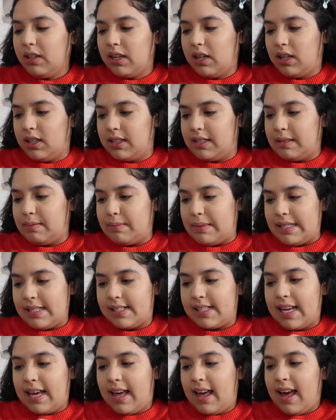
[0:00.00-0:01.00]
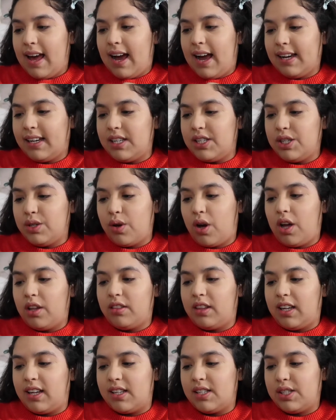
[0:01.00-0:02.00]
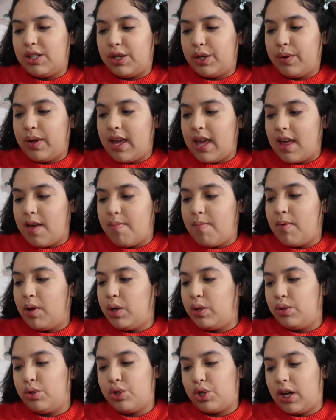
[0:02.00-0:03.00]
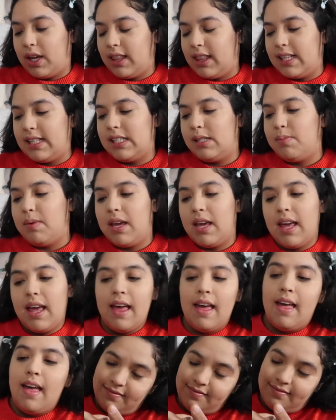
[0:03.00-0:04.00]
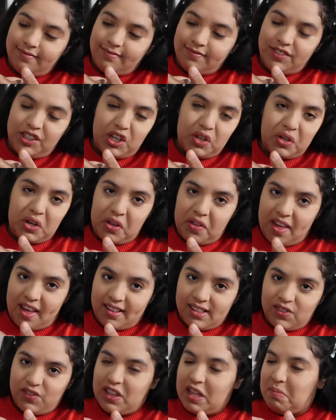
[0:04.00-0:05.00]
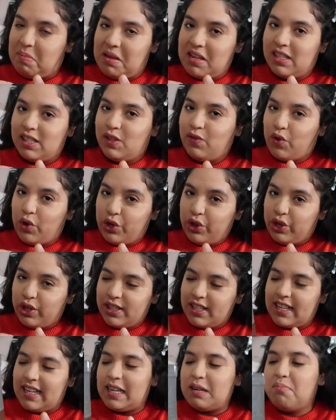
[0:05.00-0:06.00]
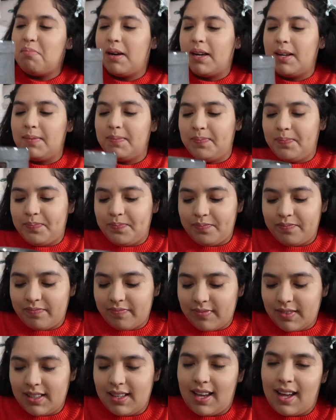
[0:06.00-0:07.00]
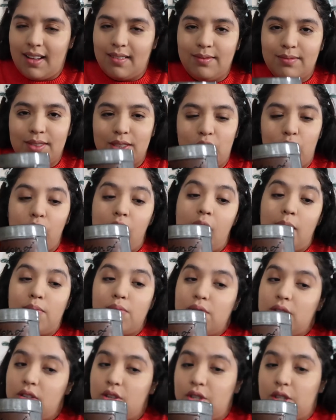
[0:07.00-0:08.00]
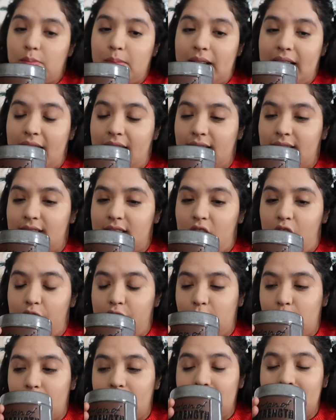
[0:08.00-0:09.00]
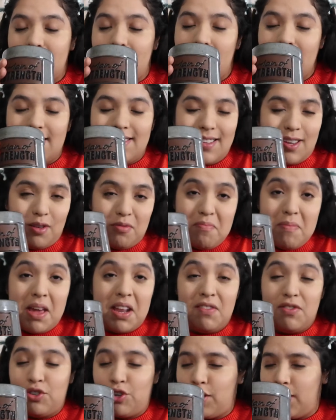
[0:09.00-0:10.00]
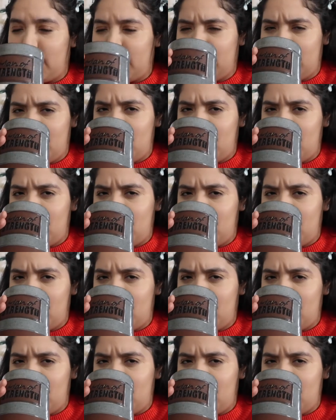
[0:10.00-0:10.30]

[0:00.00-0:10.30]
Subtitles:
is, I can do all things through him who strengthens me. If you don't know that, it's Philippians 4:13, but yeah. So I'm using my dad's coffee mug today, so Man of Strength.